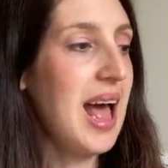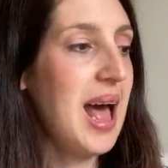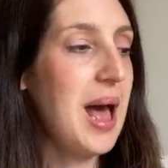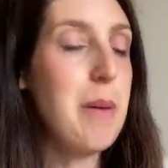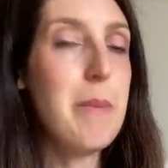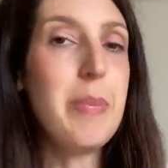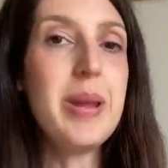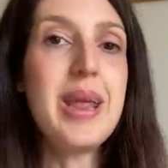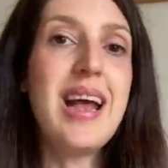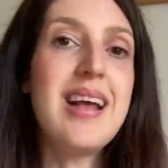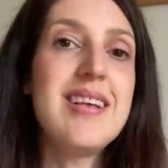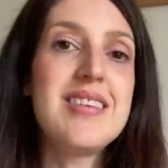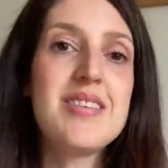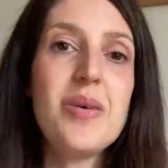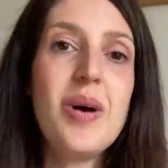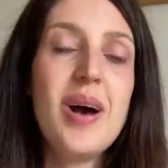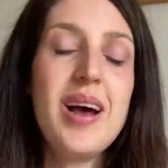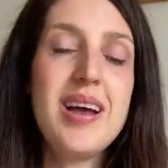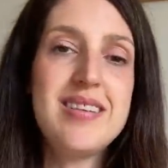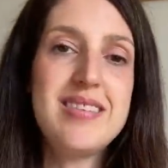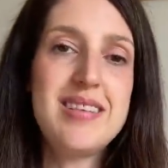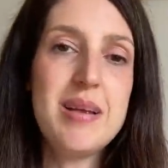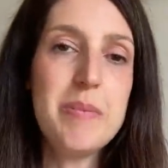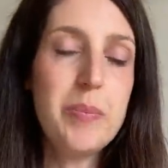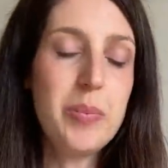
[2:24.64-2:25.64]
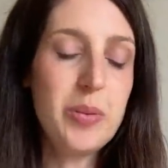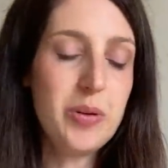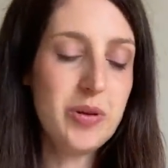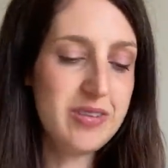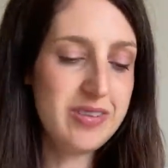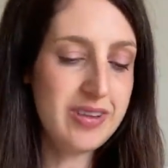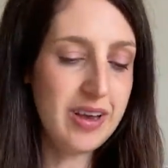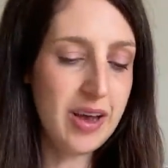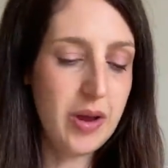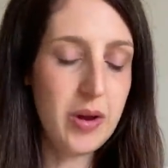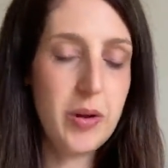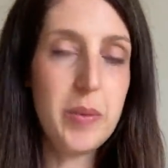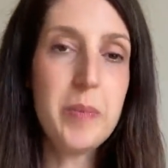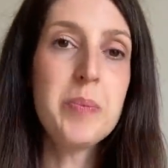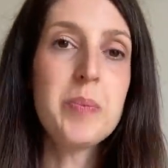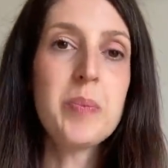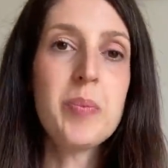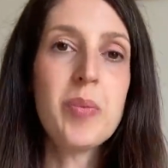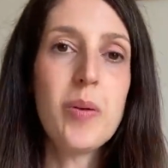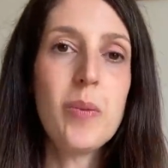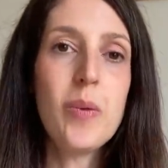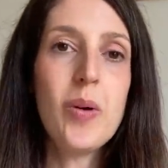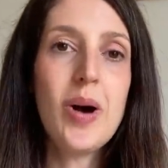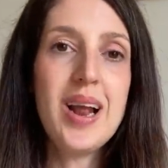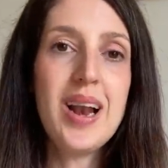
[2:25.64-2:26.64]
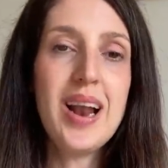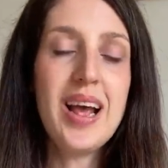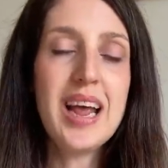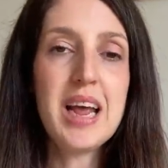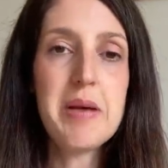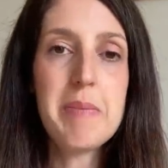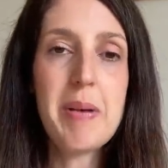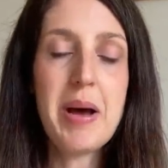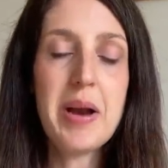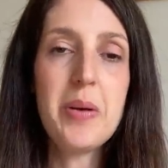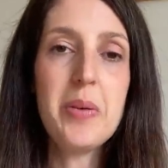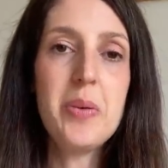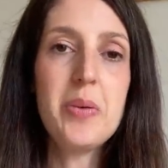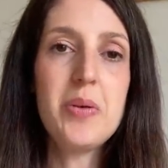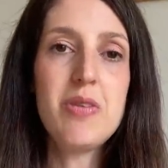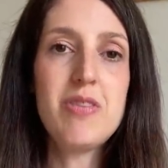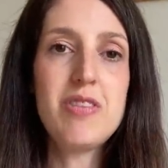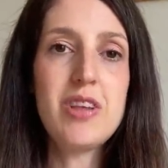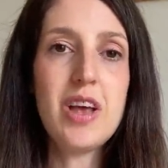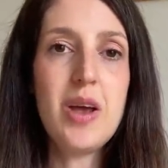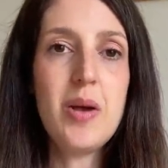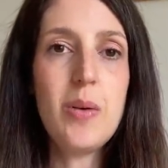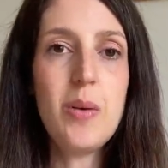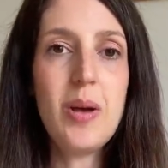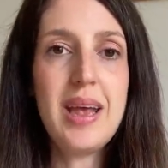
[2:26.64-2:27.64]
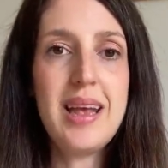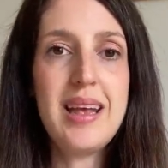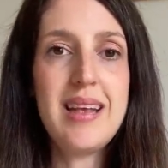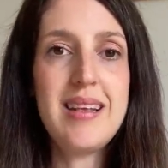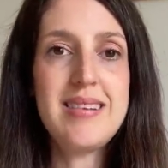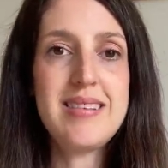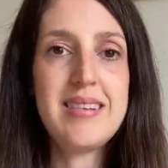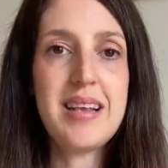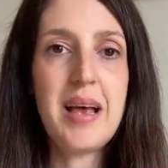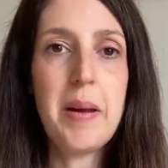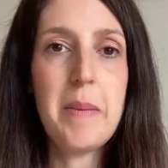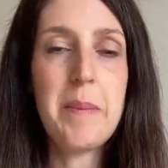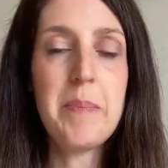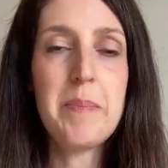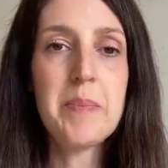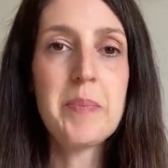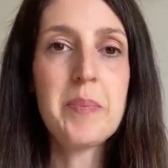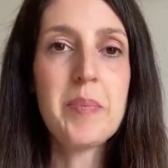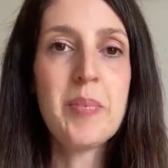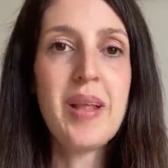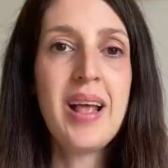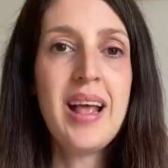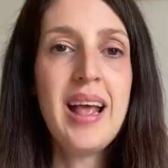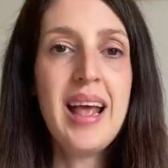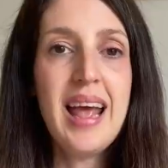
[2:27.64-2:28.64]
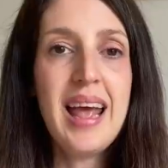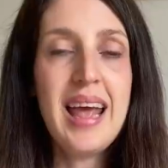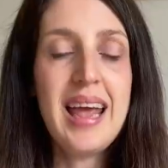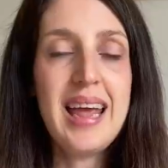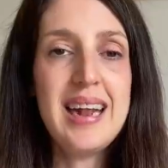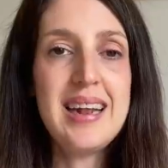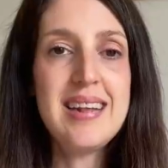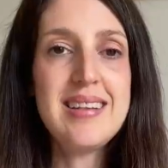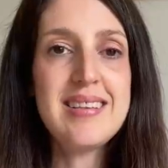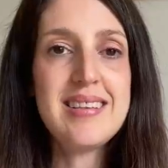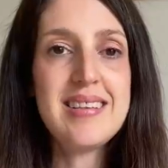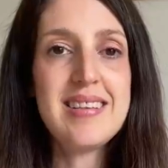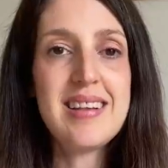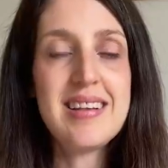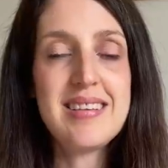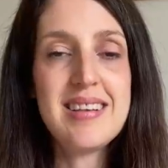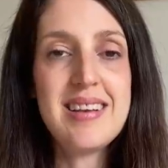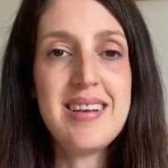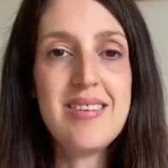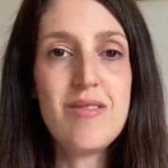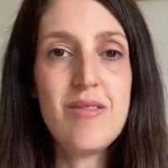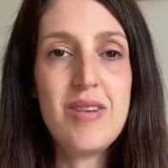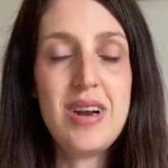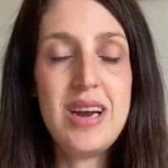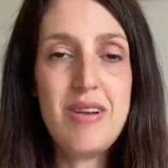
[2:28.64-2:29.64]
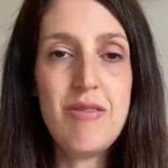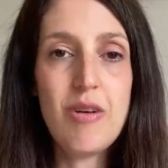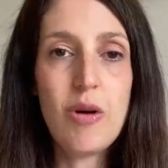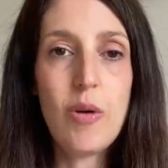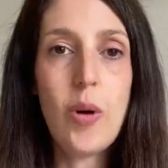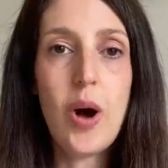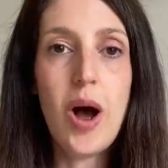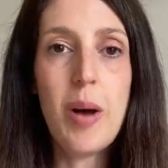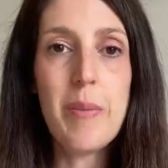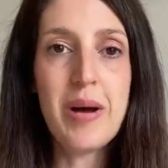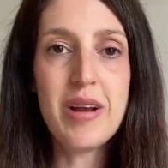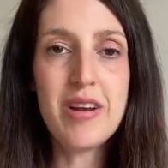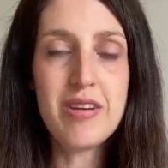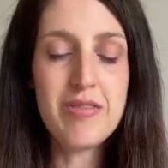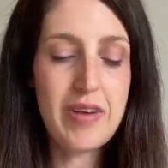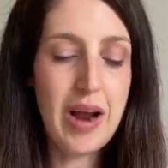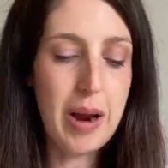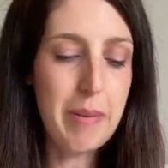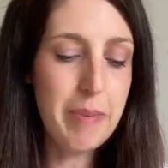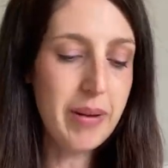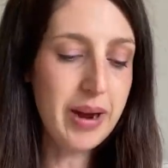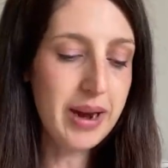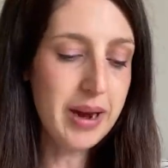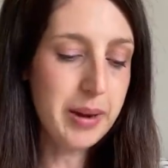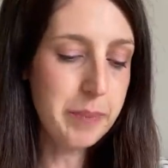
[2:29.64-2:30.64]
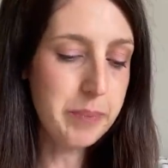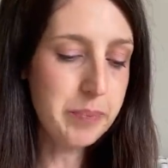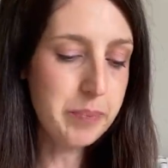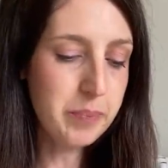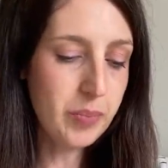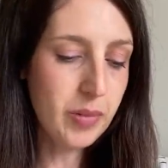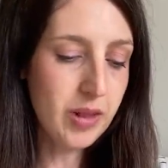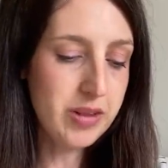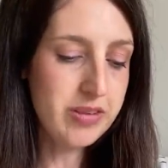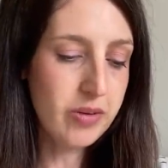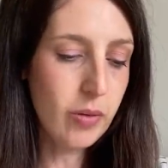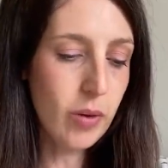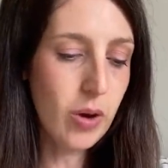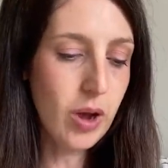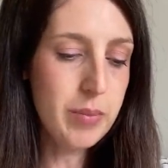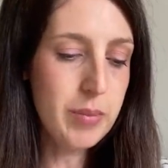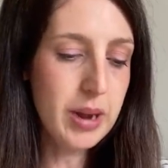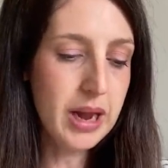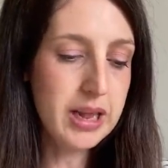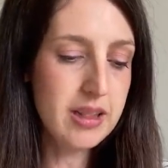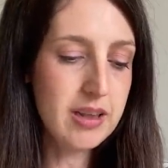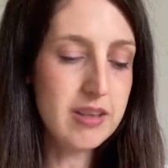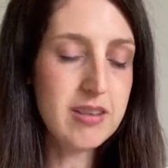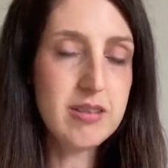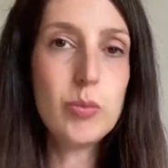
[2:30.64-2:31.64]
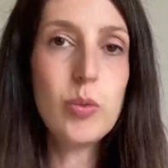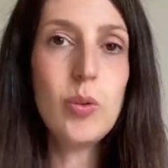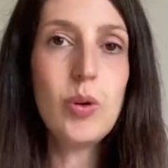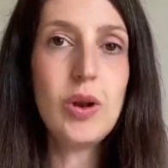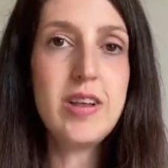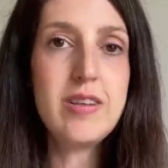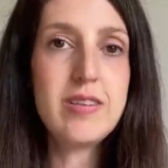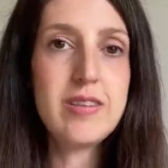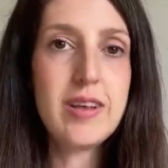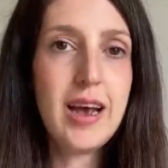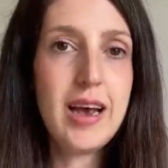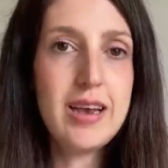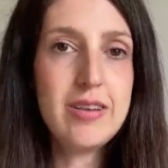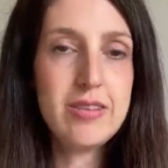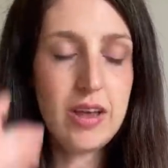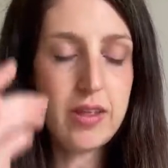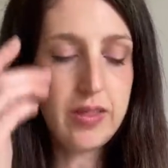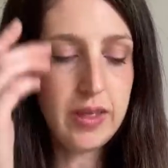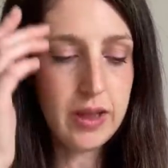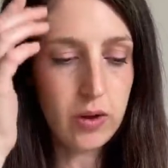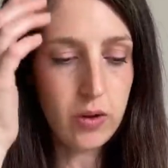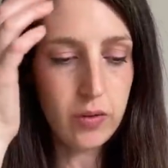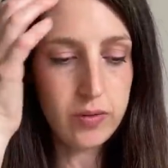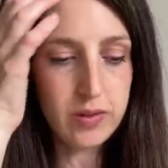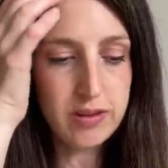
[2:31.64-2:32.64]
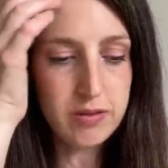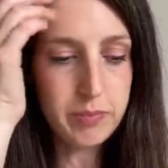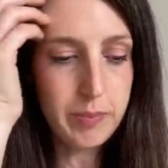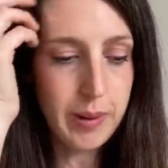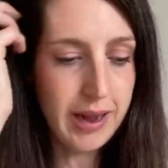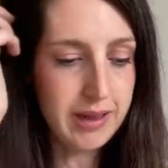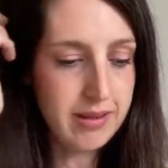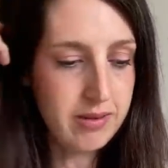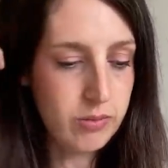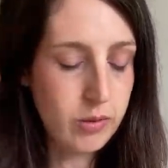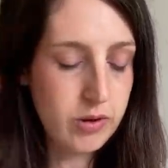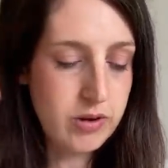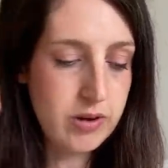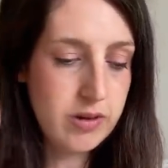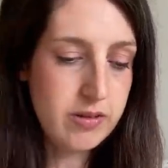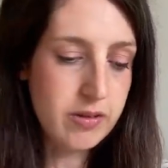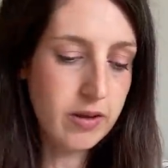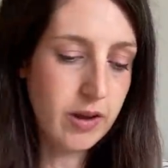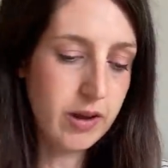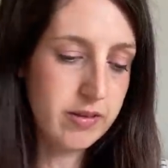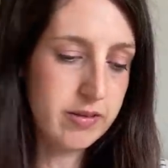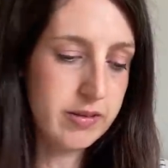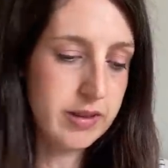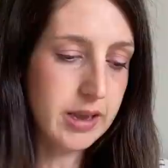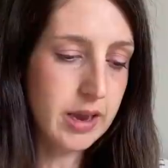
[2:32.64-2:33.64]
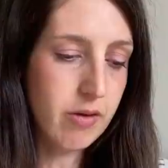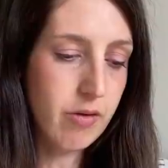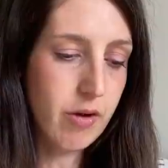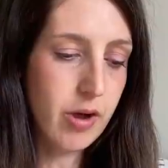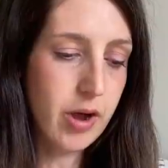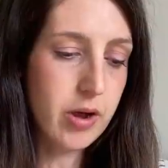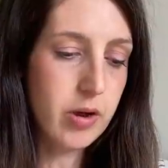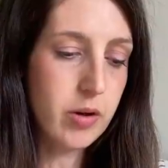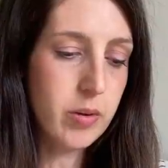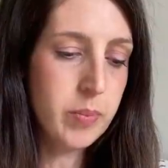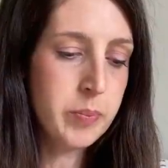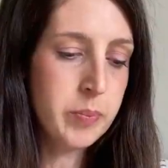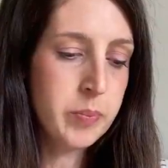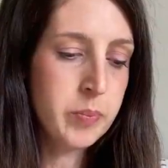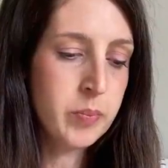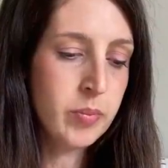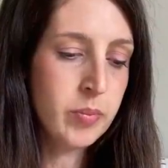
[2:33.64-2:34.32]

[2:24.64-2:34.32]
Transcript: Um, but yeah, it's quite a simple sew. What I like about it also is um, it doesn't really require much fabric so I made the smallest size, I think, on this pattern, which is size zero.